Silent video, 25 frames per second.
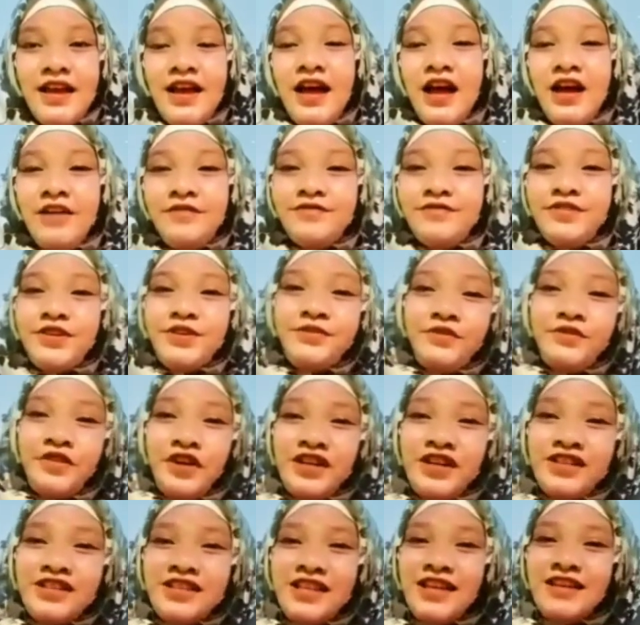after
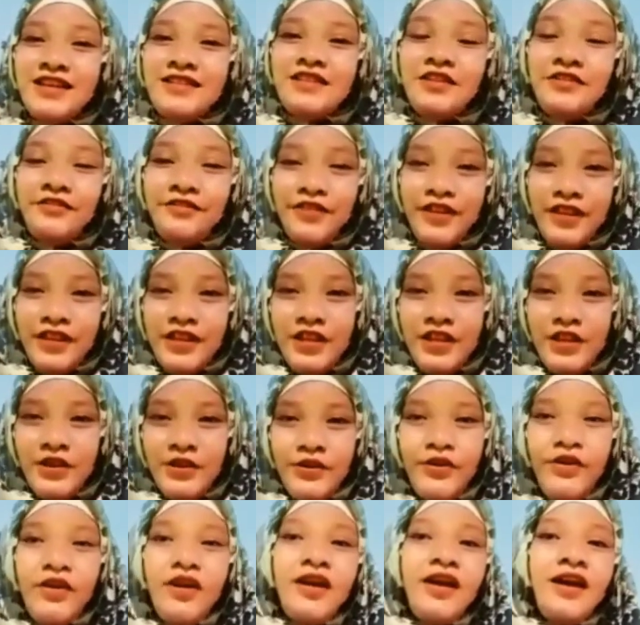watching the
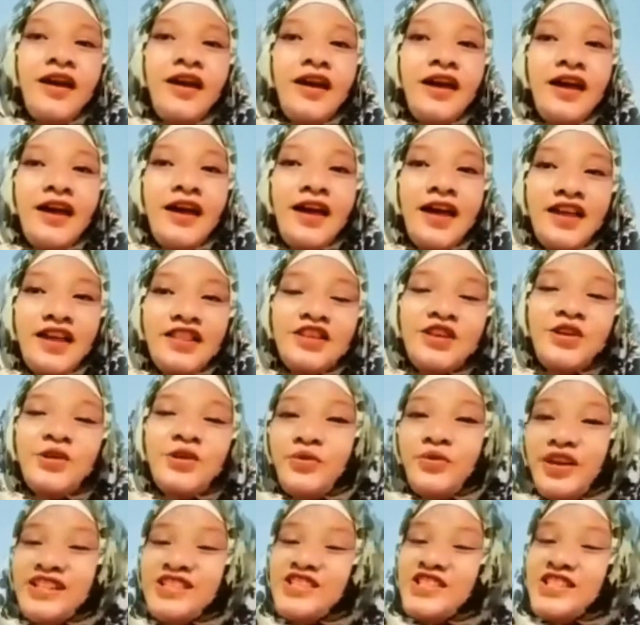video, any
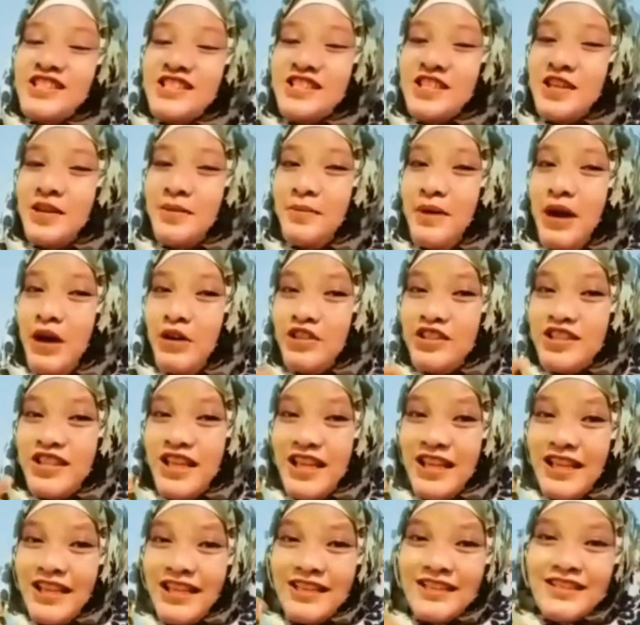questions about
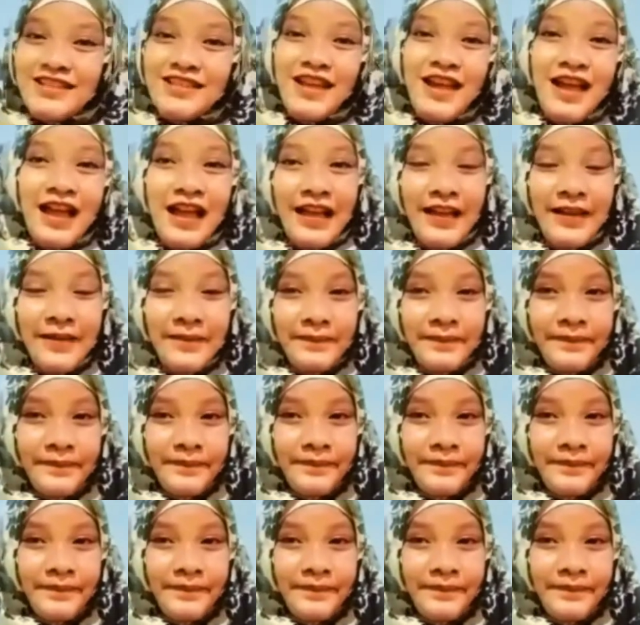telling time?